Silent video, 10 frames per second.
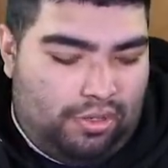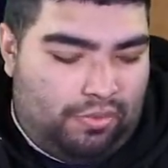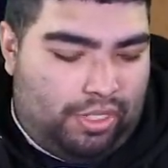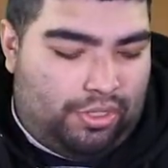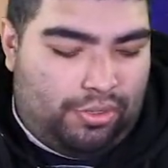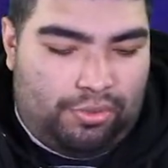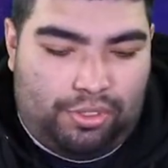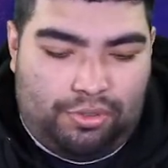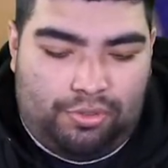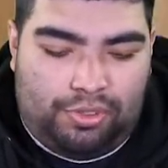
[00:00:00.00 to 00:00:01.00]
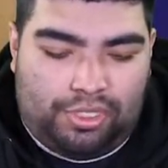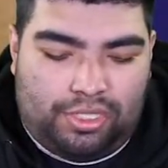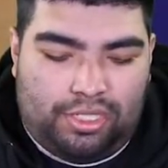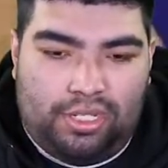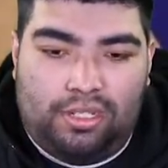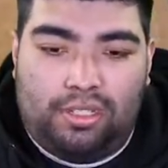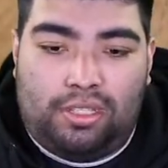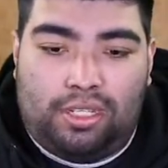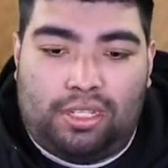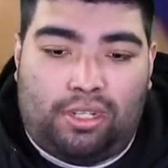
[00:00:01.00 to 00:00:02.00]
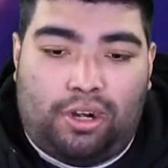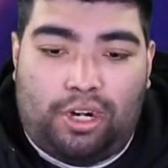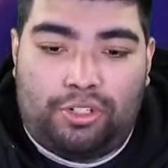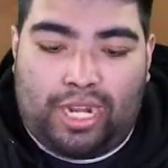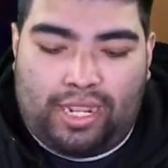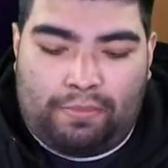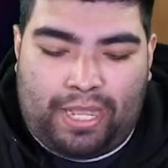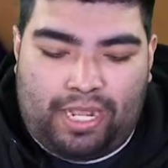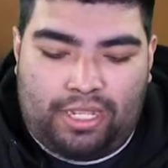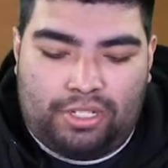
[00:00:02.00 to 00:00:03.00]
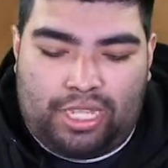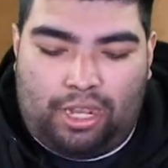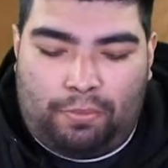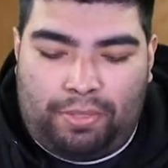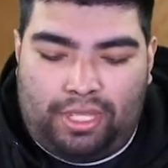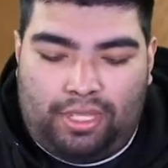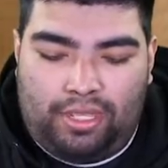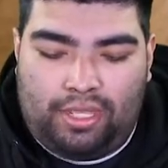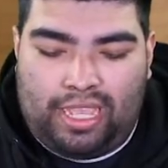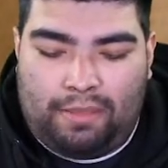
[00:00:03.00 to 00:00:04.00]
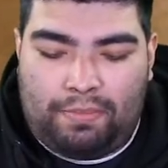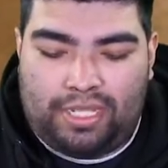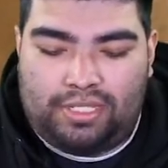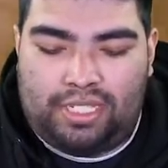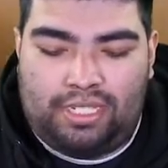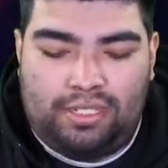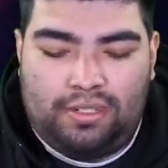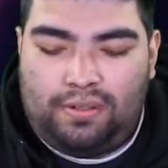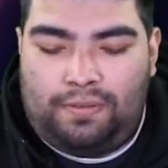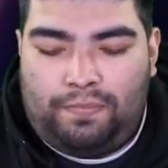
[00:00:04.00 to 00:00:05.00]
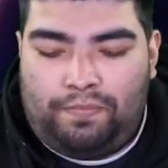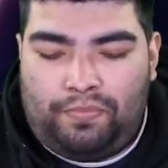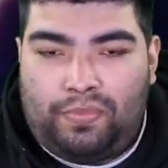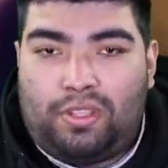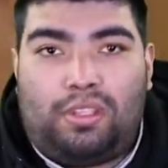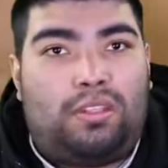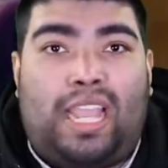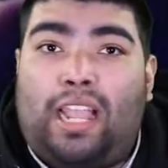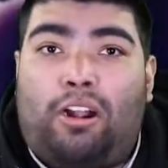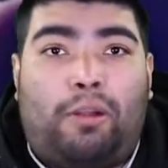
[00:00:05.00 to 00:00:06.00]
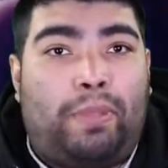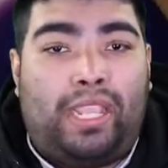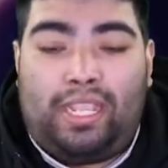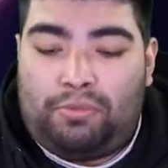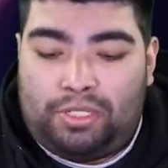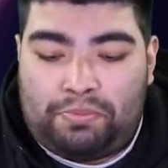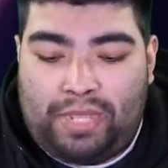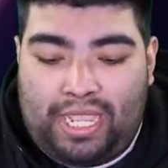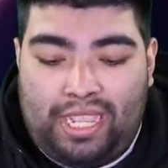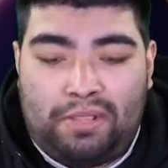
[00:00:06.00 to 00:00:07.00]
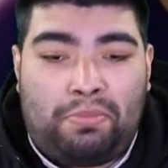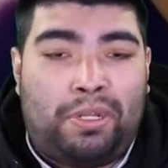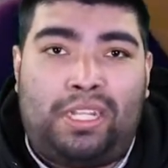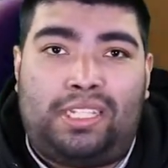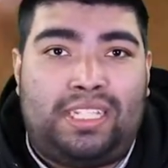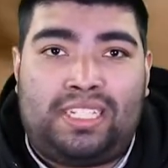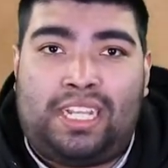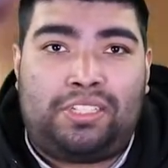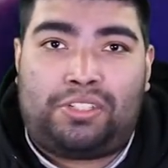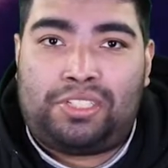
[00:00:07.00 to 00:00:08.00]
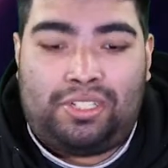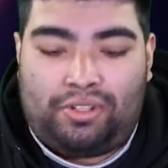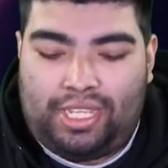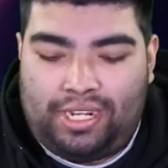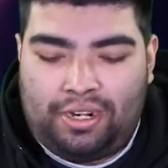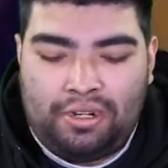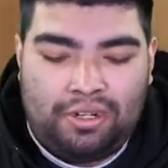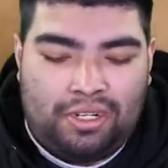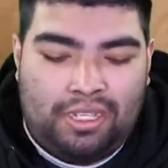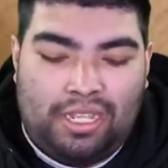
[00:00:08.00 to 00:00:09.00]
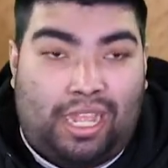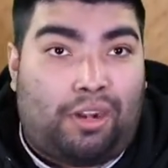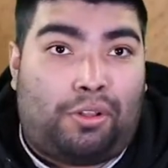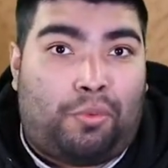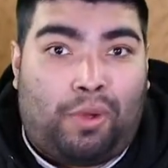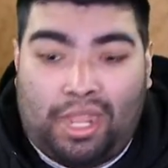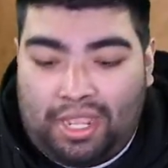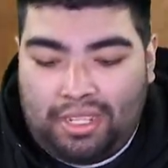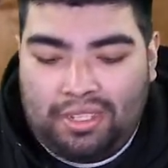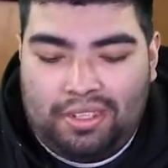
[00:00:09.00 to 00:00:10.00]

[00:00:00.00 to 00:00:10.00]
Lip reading: We do use the Guard Dragon package, LP and Pisty. Agar Pain was banned, but these guys are still here. I don't know why.